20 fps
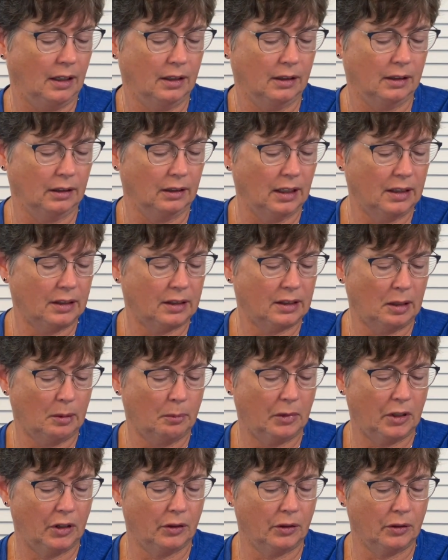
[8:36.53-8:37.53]
Let some
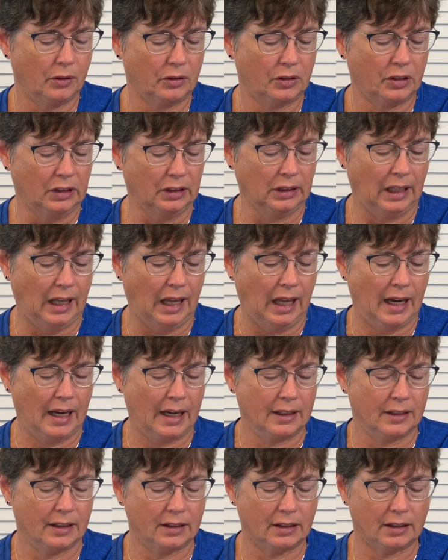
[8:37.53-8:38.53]
of those
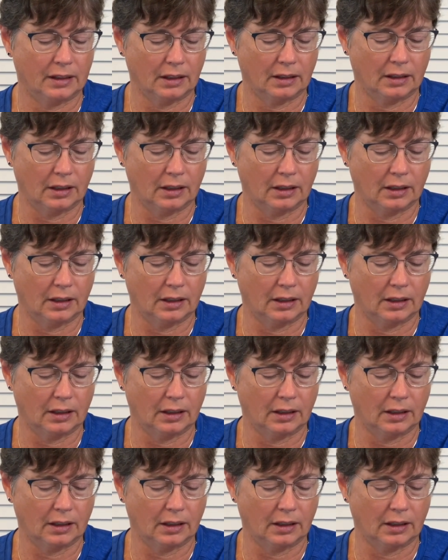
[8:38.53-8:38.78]
lines that